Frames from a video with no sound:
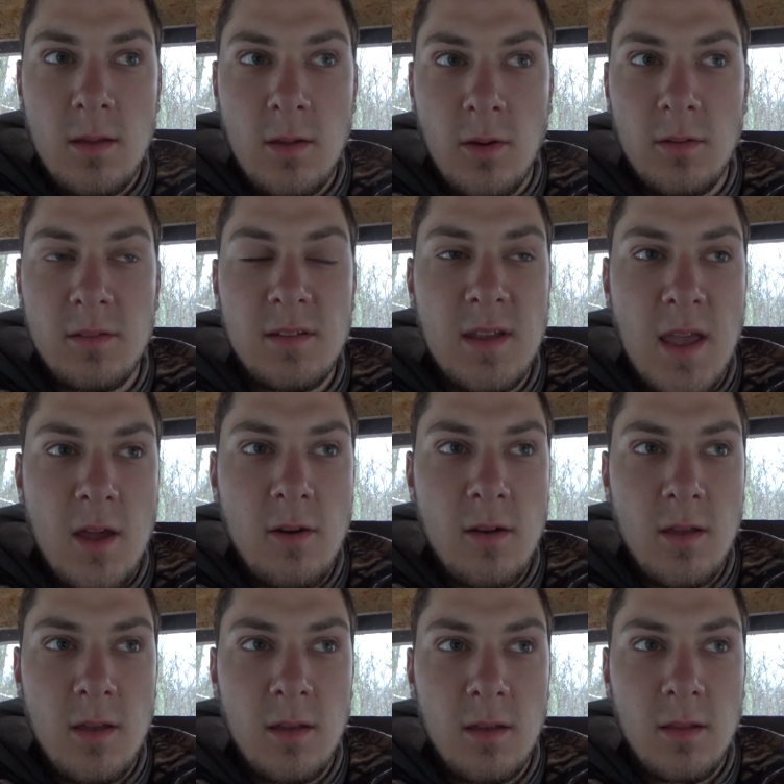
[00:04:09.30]
on
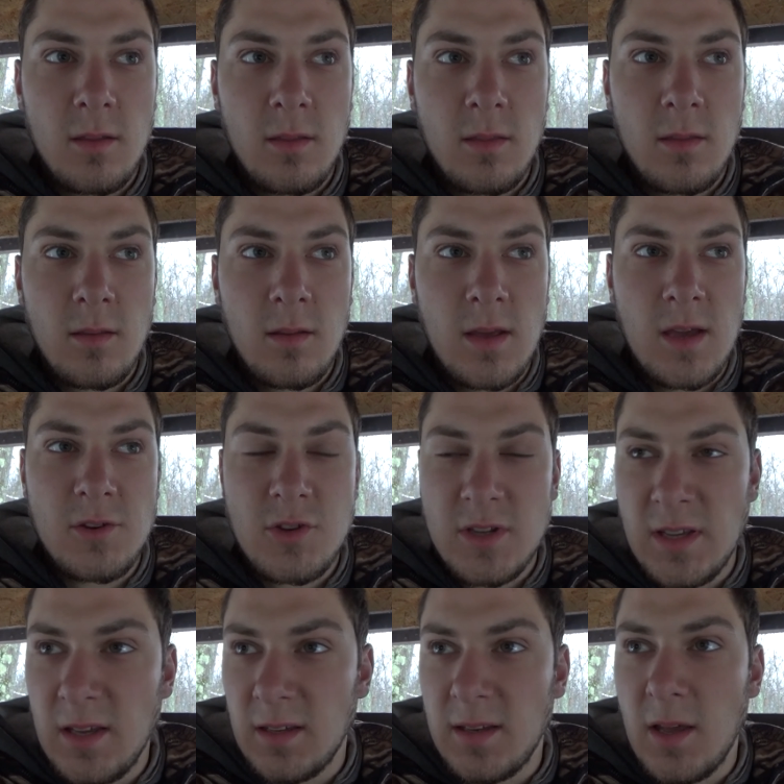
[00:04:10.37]
Saturday. Actually
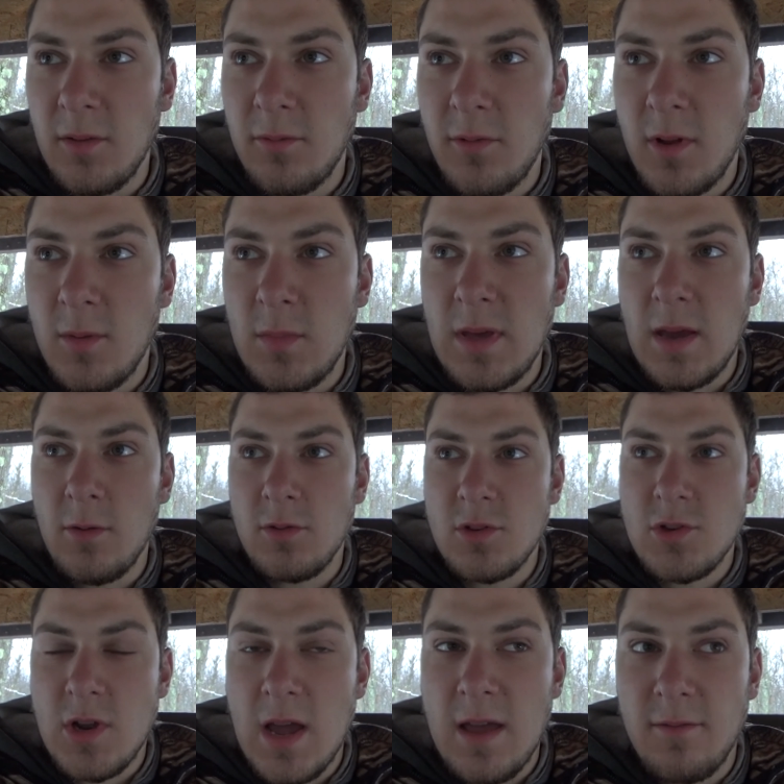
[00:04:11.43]
kicked out in front of me. I was
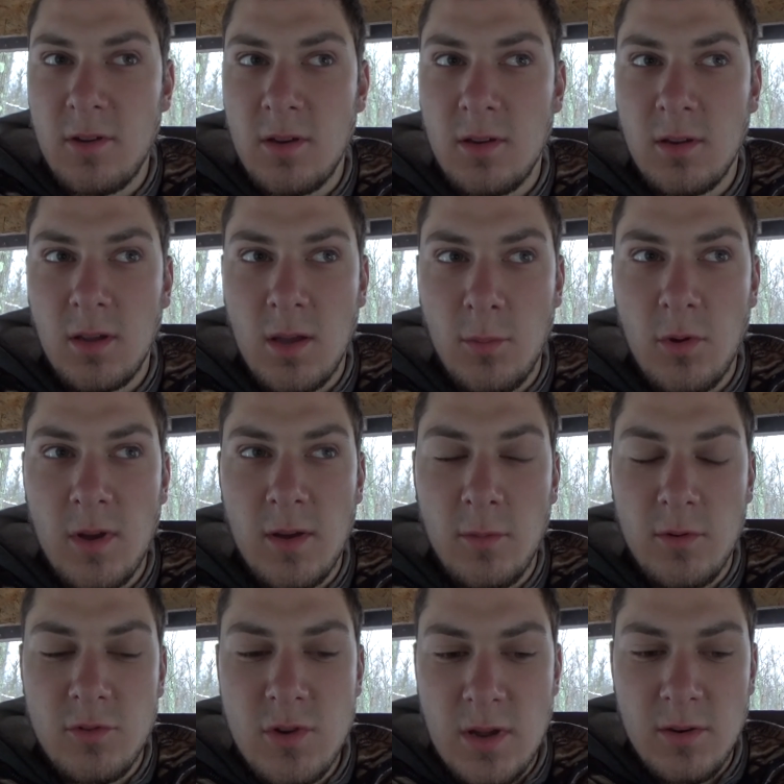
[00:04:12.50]
driving. We
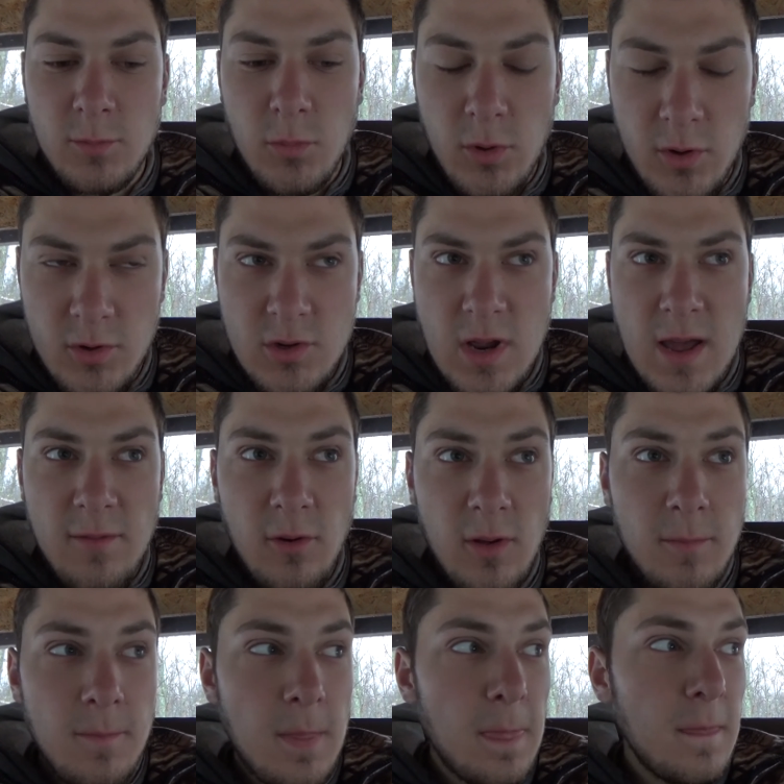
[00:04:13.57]
were putting a drive
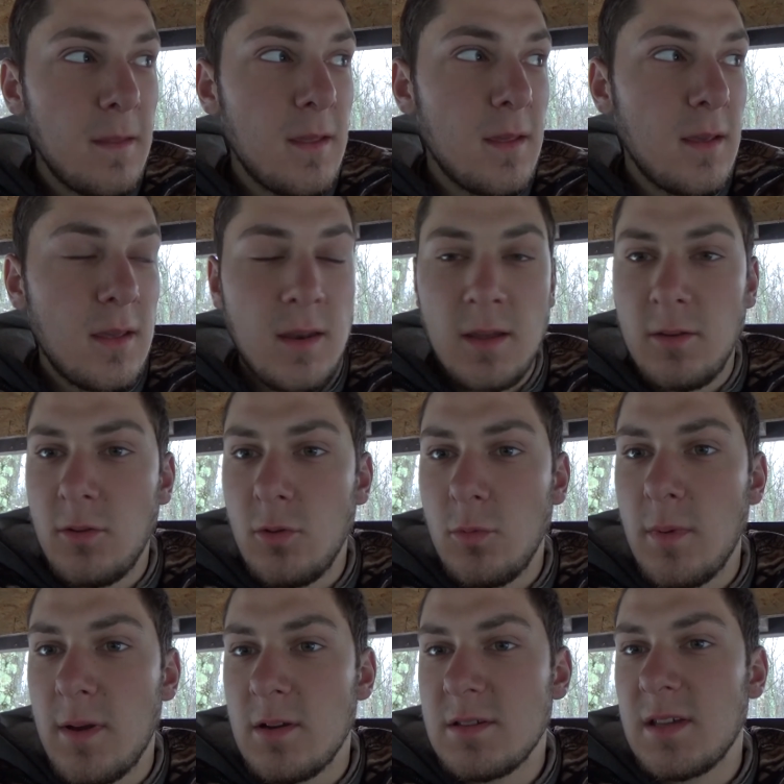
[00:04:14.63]
on, and I had 2
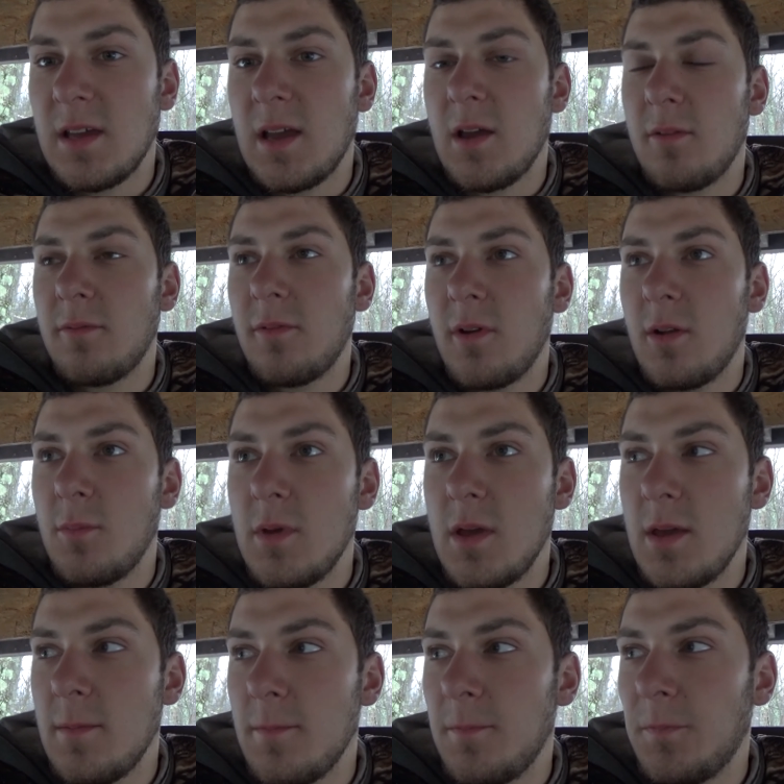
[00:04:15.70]
bears kick out in front of
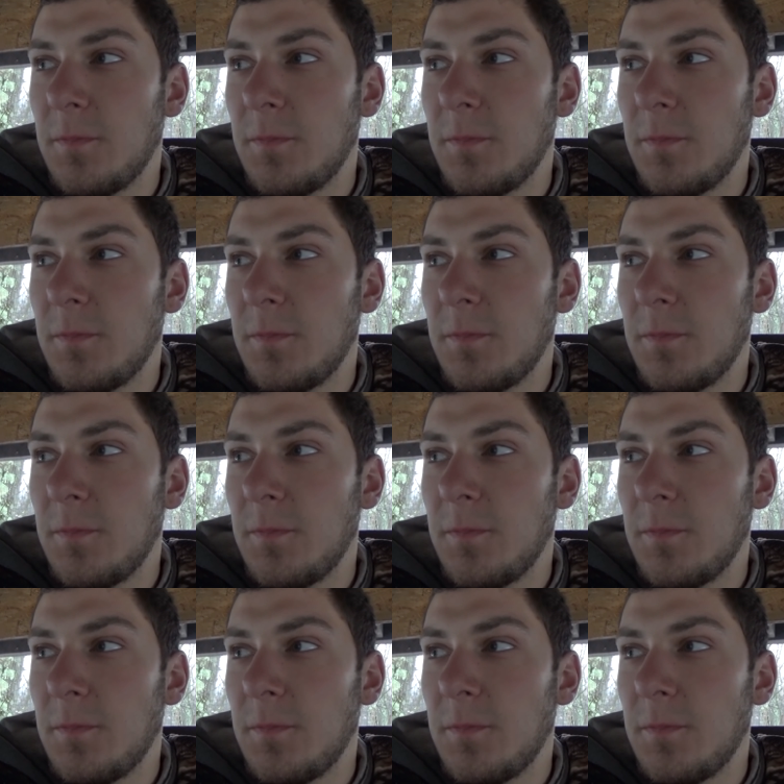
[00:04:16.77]
me.